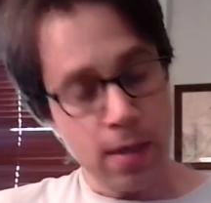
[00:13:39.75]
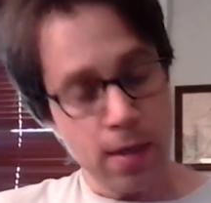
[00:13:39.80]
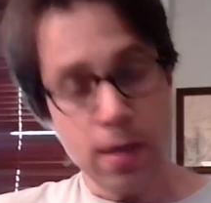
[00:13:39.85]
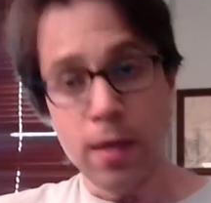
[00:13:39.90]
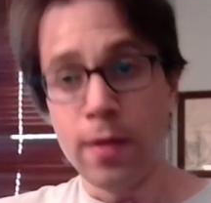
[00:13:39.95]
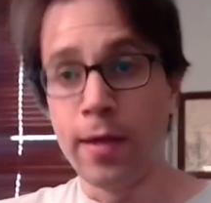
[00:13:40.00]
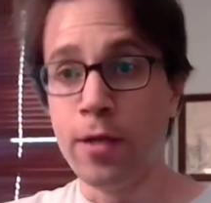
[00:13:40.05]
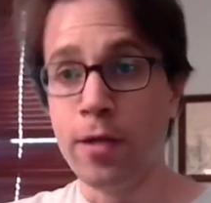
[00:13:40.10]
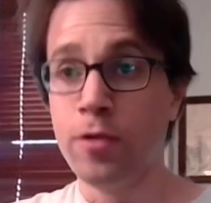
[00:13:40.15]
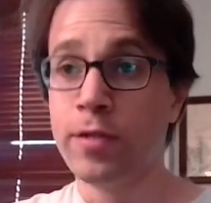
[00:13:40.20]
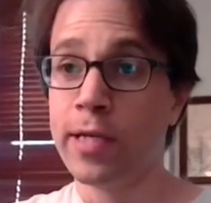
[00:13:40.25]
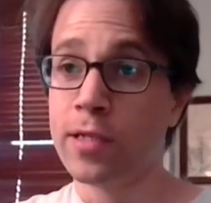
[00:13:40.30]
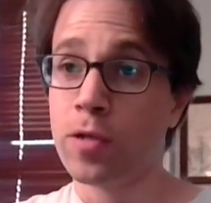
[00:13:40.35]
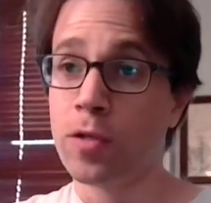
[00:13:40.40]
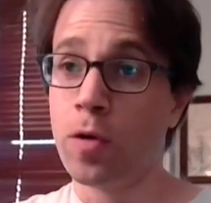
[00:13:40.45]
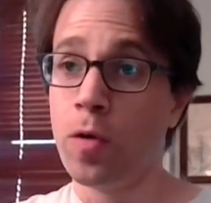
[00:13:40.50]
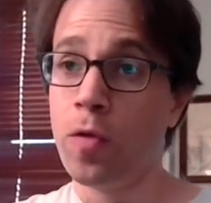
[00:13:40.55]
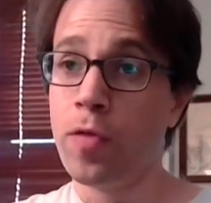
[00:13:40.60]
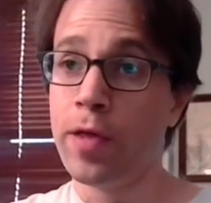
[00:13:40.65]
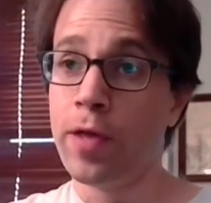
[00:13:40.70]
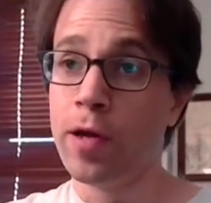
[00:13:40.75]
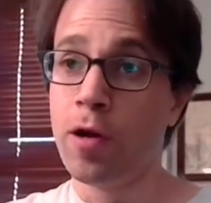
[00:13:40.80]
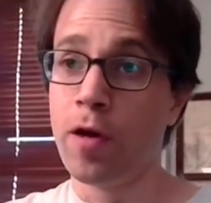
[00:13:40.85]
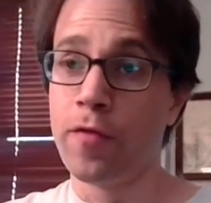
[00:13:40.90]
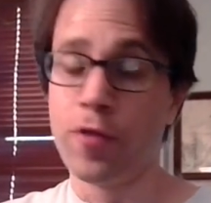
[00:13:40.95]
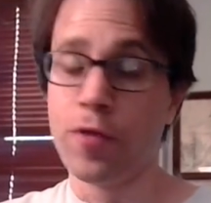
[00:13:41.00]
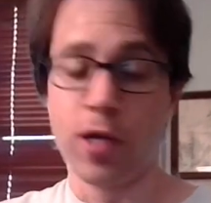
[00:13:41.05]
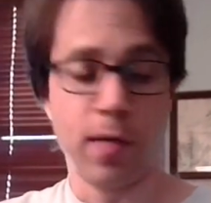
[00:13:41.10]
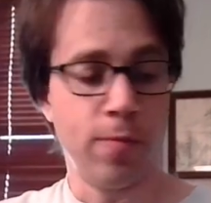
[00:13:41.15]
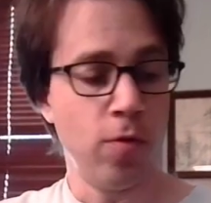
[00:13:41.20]
Then you take the whole thing off.
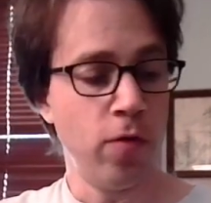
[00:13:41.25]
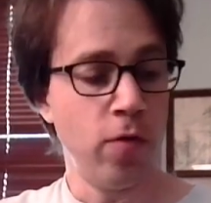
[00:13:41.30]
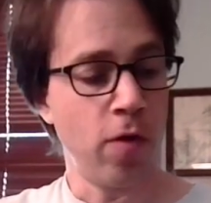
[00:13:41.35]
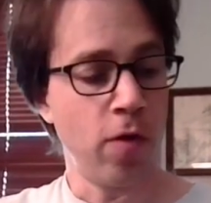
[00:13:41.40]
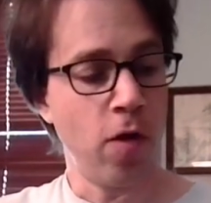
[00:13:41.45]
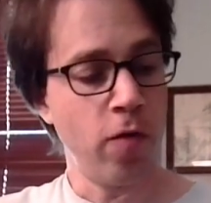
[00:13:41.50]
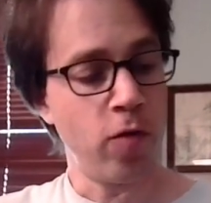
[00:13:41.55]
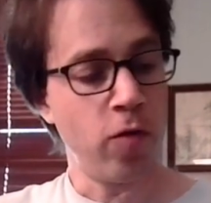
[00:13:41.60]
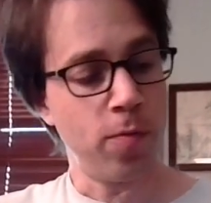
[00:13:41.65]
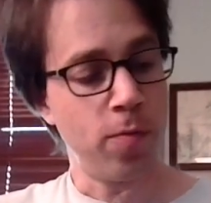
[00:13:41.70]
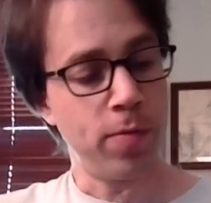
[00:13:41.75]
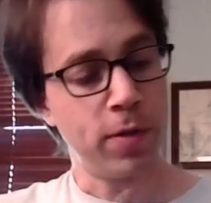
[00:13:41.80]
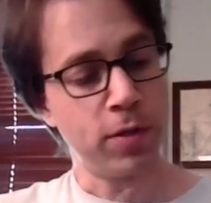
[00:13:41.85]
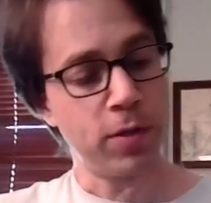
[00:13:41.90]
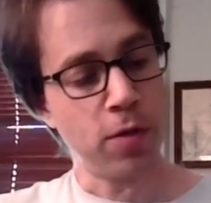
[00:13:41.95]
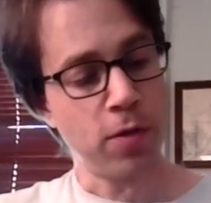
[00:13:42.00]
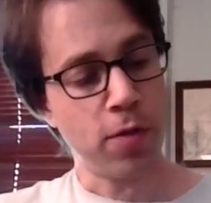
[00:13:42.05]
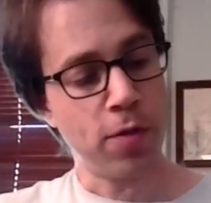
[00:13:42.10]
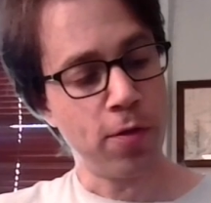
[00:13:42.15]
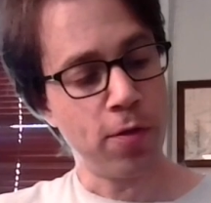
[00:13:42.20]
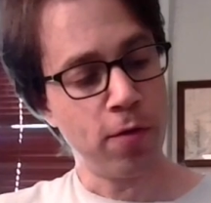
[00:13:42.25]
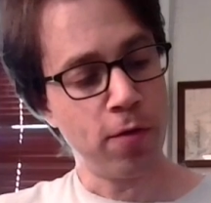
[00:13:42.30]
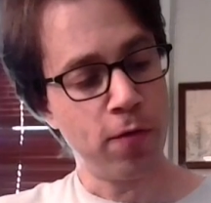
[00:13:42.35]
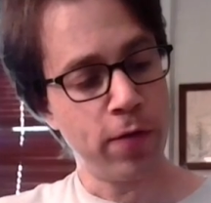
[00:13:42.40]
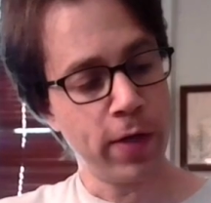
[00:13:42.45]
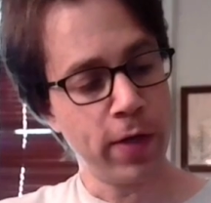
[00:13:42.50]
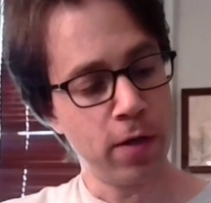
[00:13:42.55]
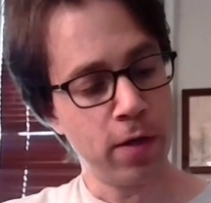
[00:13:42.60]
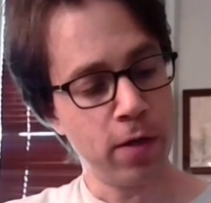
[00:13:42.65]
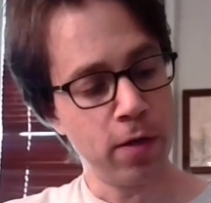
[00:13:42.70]
You're going to move over. Put your 3rd
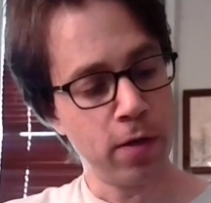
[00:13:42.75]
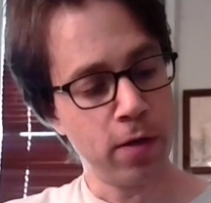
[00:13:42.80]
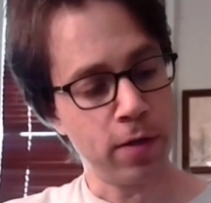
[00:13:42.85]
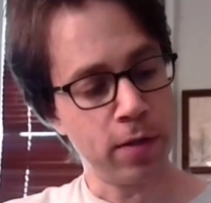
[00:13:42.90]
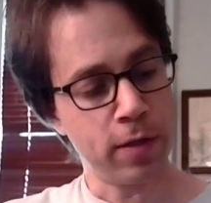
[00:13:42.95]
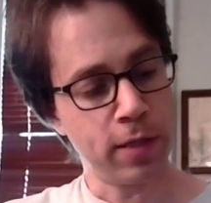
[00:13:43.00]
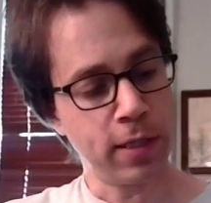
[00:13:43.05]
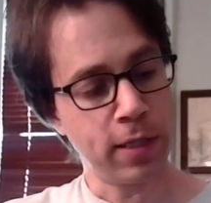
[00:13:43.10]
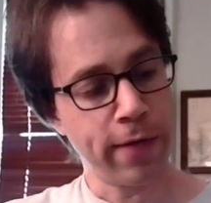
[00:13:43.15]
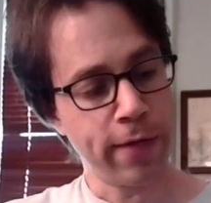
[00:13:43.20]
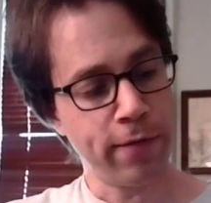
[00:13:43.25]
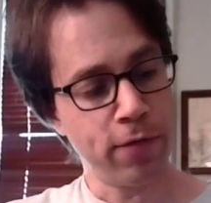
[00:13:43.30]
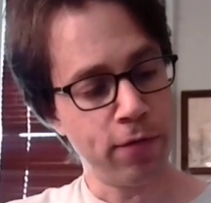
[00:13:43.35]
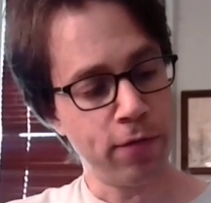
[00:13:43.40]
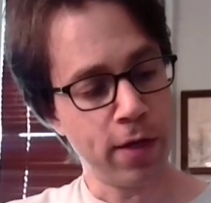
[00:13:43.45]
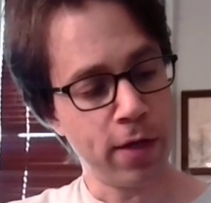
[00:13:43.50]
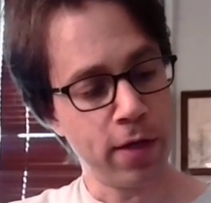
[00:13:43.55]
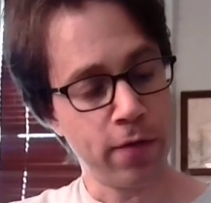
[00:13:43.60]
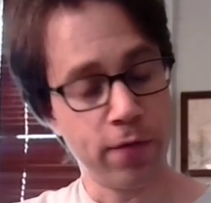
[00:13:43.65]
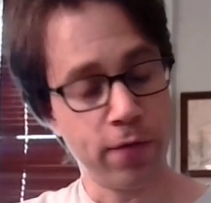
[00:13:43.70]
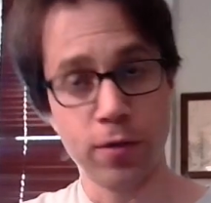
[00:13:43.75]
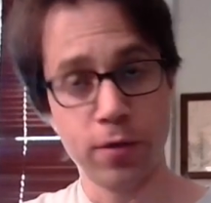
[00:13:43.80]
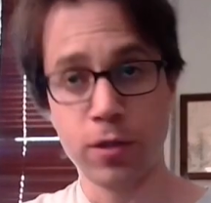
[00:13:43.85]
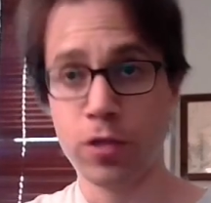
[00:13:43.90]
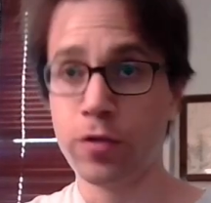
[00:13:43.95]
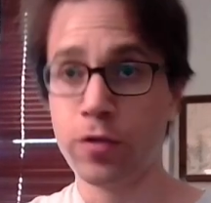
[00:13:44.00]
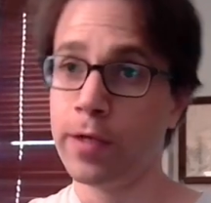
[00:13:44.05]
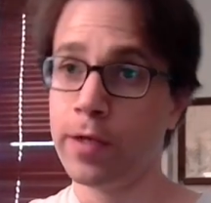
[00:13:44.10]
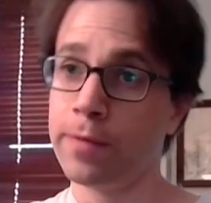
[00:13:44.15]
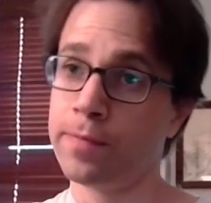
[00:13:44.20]
finger on the 7th fret of the 1st
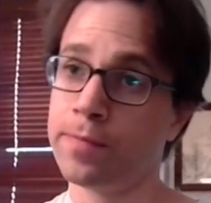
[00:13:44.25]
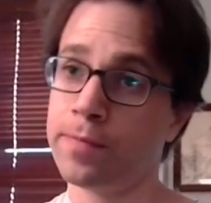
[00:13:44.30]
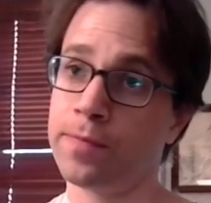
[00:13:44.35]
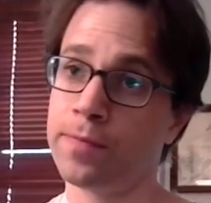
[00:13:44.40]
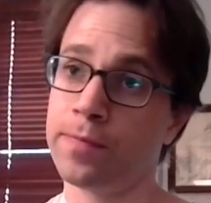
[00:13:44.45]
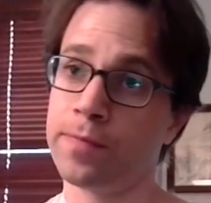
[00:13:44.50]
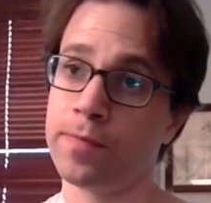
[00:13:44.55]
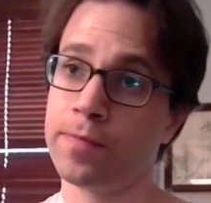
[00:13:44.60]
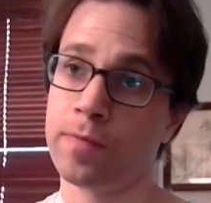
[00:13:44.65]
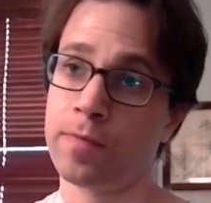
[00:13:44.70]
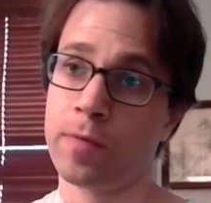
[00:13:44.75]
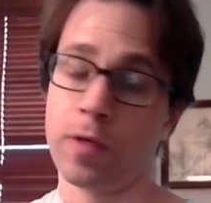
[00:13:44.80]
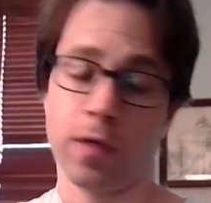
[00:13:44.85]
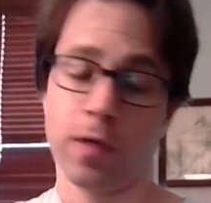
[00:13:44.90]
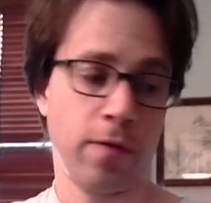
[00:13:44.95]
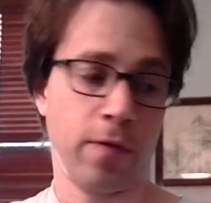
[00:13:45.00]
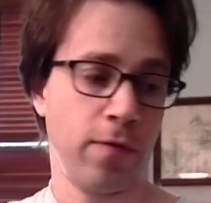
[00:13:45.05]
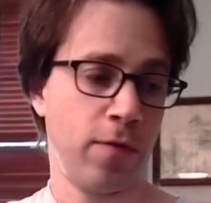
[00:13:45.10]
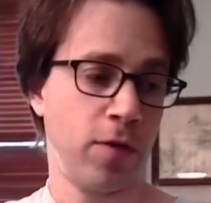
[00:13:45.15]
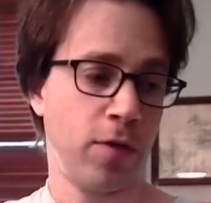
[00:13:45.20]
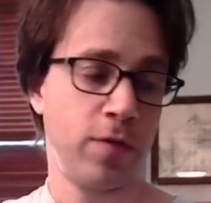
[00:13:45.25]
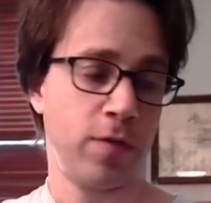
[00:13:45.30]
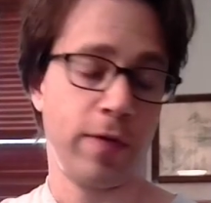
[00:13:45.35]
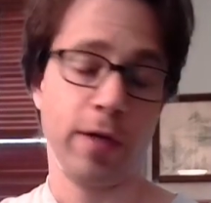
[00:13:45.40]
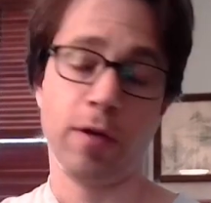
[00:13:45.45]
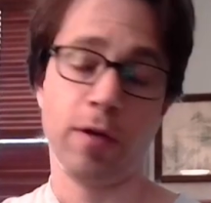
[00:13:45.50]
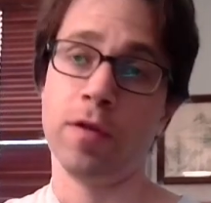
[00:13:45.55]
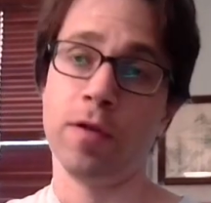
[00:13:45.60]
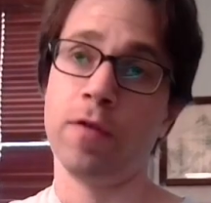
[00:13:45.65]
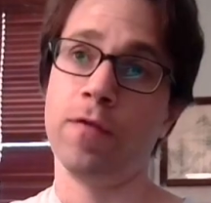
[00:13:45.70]
string. First
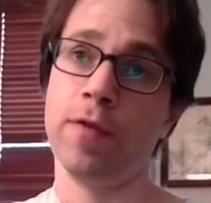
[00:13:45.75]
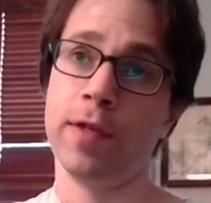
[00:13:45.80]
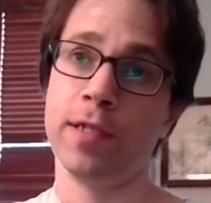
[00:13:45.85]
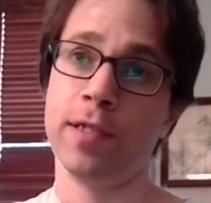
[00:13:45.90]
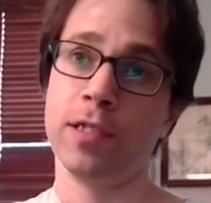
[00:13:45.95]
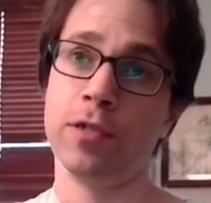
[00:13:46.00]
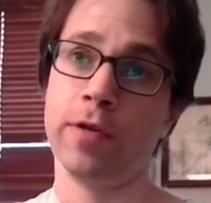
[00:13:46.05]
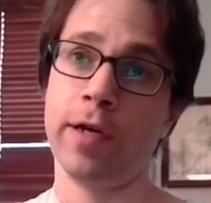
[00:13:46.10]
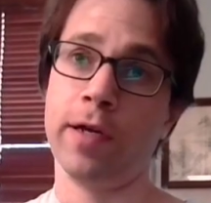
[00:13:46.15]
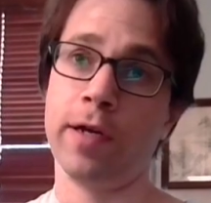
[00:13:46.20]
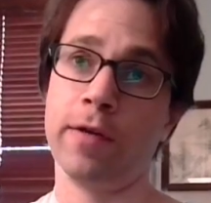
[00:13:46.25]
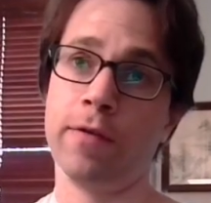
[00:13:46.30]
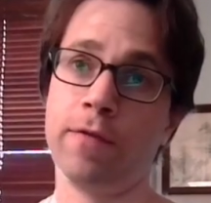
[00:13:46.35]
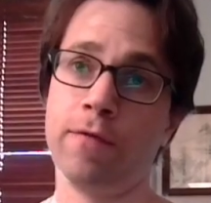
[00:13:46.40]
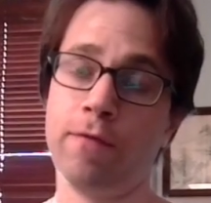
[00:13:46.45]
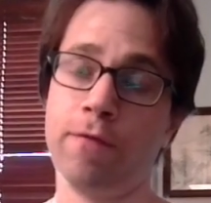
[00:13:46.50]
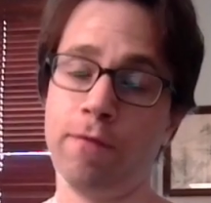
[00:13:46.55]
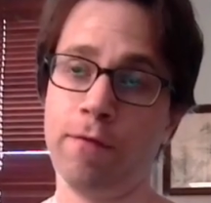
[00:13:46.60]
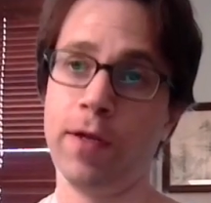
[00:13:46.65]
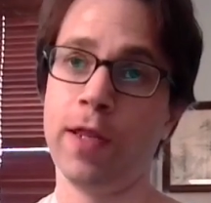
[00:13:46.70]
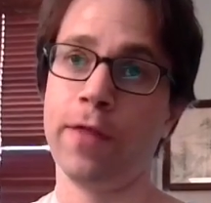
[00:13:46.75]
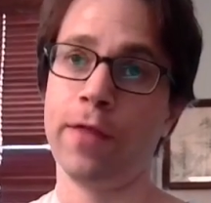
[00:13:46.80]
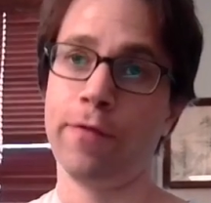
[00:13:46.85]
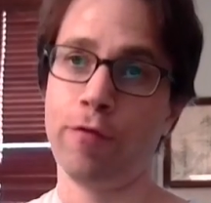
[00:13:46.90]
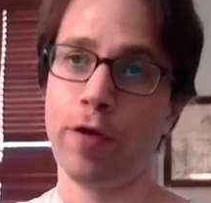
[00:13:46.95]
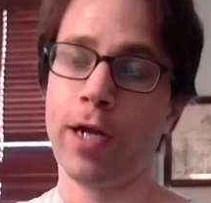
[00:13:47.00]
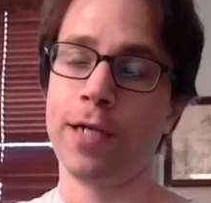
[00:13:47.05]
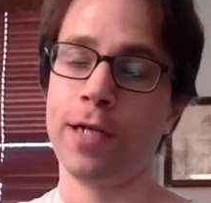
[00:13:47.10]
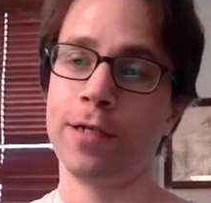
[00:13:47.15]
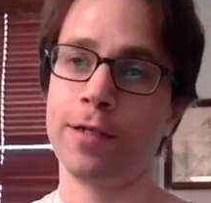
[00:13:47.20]
finger on the 5th
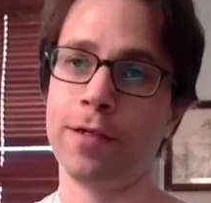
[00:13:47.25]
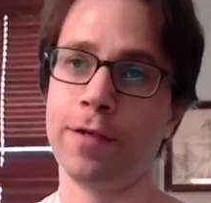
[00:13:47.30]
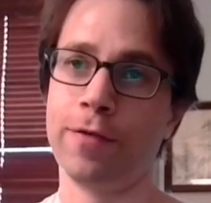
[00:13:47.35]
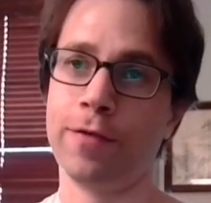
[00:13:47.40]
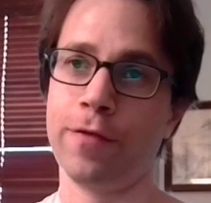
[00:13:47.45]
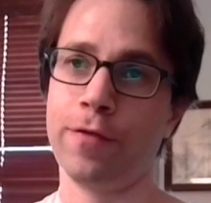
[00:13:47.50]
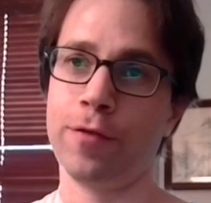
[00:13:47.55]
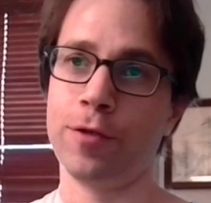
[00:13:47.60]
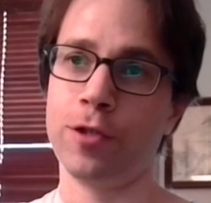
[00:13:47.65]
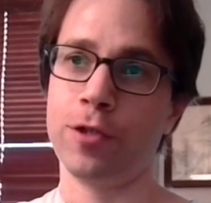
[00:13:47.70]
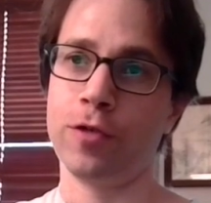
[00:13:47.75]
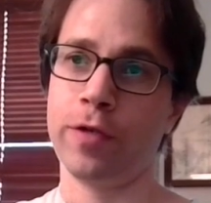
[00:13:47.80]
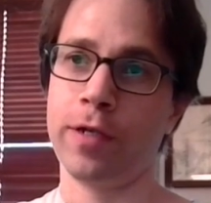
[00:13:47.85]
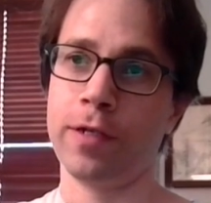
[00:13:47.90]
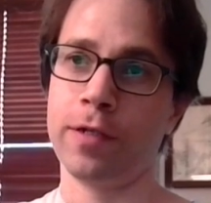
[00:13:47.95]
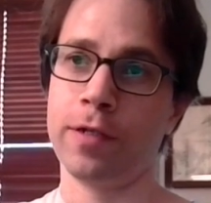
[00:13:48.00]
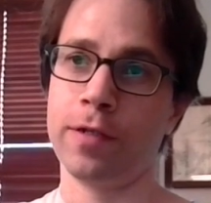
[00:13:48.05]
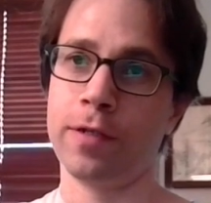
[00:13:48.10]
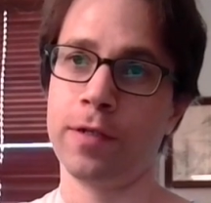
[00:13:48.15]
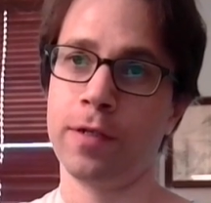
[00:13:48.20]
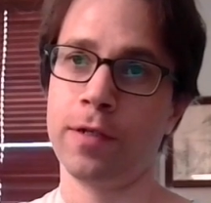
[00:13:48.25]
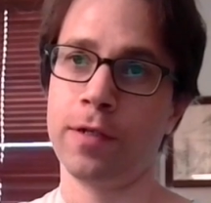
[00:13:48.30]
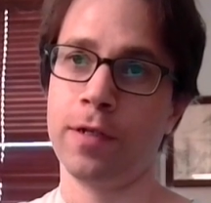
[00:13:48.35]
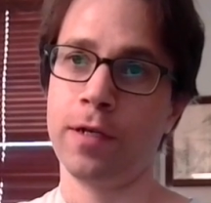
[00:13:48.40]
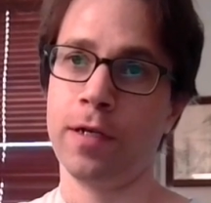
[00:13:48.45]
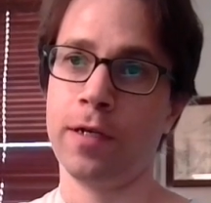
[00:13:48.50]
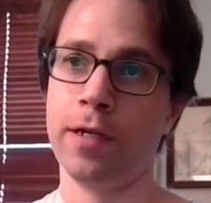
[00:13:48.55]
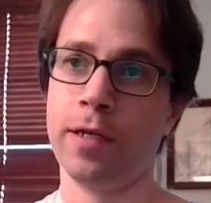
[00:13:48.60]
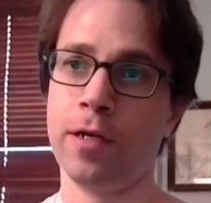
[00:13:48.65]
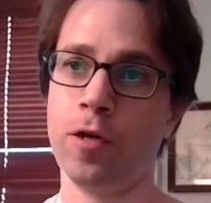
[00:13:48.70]
fret of the 1st string.
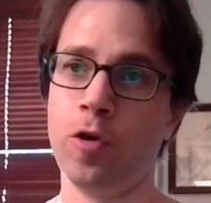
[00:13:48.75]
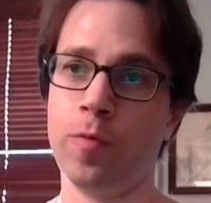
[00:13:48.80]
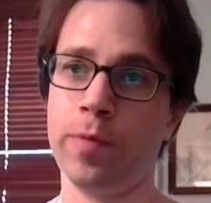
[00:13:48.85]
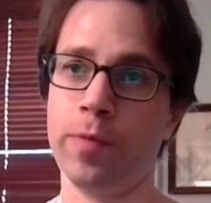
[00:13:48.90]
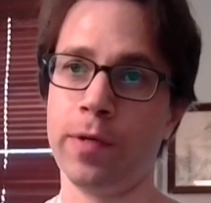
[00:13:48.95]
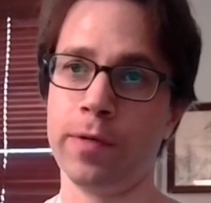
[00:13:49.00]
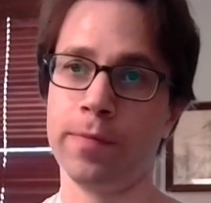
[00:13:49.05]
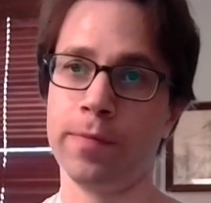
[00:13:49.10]
Then open.